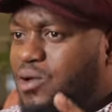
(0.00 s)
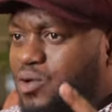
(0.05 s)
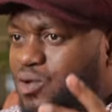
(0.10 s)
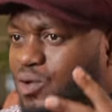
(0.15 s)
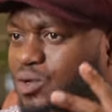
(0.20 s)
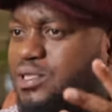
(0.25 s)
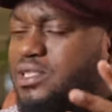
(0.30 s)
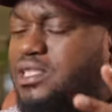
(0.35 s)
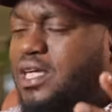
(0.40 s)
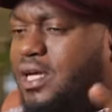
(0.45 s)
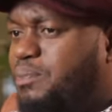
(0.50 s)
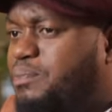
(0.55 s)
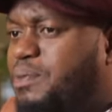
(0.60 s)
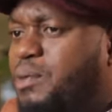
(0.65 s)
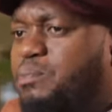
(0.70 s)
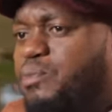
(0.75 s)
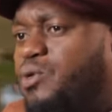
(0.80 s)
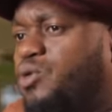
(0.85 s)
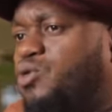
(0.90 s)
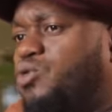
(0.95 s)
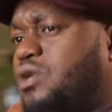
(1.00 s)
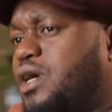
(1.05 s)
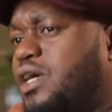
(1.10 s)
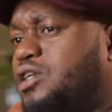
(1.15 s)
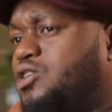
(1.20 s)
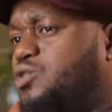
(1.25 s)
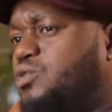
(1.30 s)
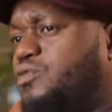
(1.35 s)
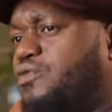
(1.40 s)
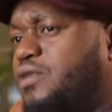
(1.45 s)
You know, still people look
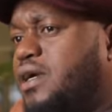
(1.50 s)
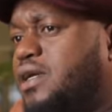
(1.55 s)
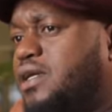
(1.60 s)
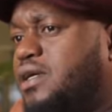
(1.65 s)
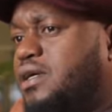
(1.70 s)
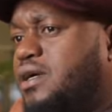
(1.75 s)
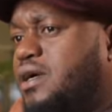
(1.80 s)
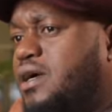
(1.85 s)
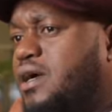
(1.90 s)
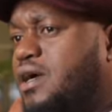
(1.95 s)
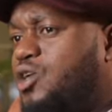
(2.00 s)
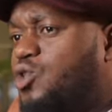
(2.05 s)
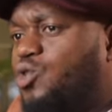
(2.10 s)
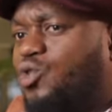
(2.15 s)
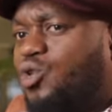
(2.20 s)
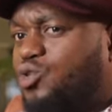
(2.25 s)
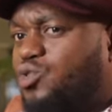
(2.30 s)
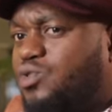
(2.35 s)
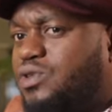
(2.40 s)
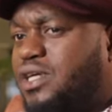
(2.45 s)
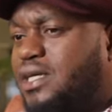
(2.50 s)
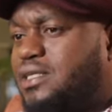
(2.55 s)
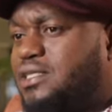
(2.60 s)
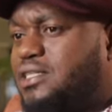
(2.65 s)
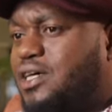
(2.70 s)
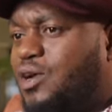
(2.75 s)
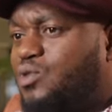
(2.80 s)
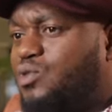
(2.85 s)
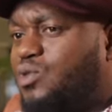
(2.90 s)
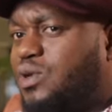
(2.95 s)
at you funny. You go to
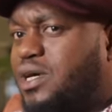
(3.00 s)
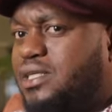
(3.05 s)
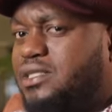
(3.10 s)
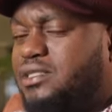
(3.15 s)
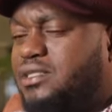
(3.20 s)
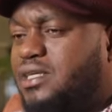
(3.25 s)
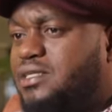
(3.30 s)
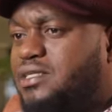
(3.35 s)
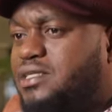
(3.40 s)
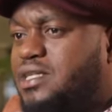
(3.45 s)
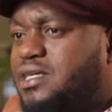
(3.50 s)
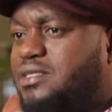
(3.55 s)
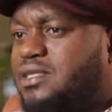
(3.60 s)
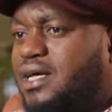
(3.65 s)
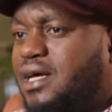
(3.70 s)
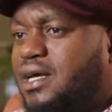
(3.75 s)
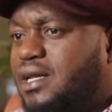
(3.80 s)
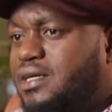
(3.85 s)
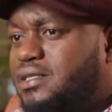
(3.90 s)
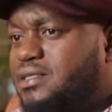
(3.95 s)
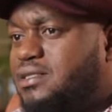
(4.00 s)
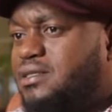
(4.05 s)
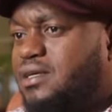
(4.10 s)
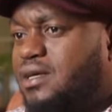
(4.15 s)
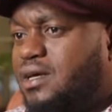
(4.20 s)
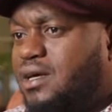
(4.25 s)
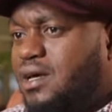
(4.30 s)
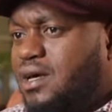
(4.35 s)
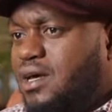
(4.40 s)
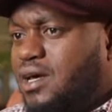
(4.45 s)
that town, you can sense the silence.
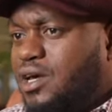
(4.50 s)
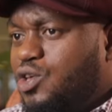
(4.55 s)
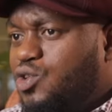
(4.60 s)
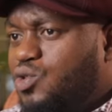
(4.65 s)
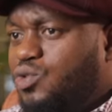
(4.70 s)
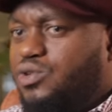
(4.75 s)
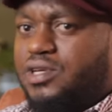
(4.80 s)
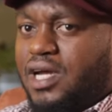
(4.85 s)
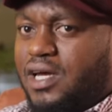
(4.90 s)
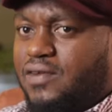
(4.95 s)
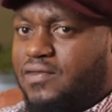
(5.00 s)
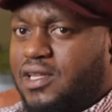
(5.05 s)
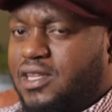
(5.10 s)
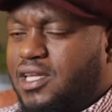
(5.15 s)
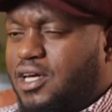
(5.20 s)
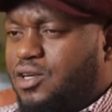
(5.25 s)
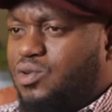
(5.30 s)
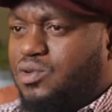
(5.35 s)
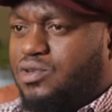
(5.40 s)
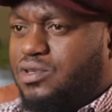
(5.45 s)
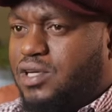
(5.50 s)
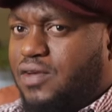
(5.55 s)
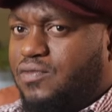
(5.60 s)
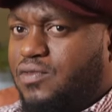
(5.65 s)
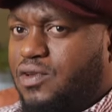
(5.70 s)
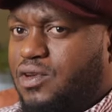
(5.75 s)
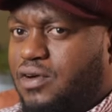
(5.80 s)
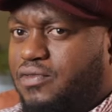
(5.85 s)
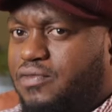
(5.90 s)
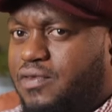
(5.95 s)
You drive and then you
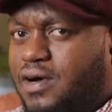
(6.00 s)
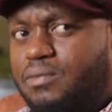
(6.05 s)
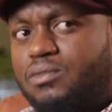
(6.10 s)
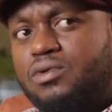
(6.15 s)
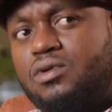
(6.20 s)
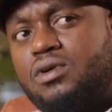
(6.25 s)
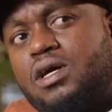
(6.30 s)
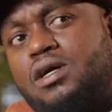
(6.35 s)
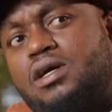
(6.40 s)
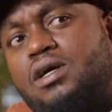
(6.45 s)
drive in your farm.